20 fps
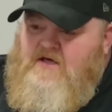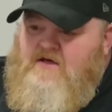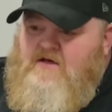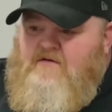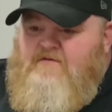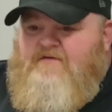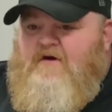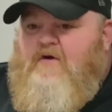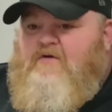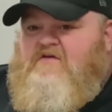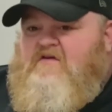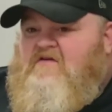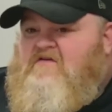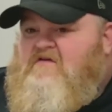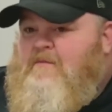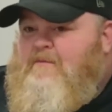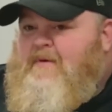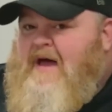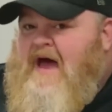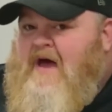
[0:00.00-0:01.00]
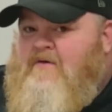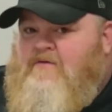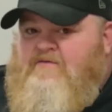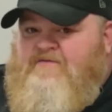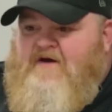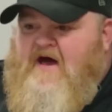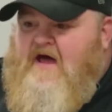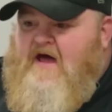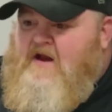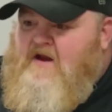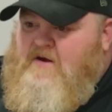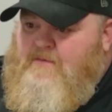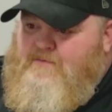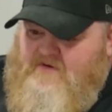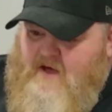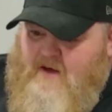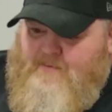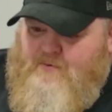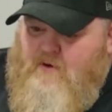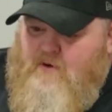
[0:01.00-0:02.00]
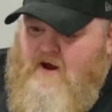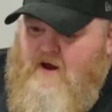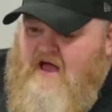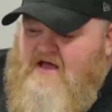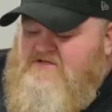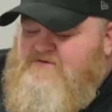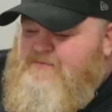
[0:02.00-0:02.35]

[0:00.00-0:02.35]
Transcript: Folks, it's about finding a price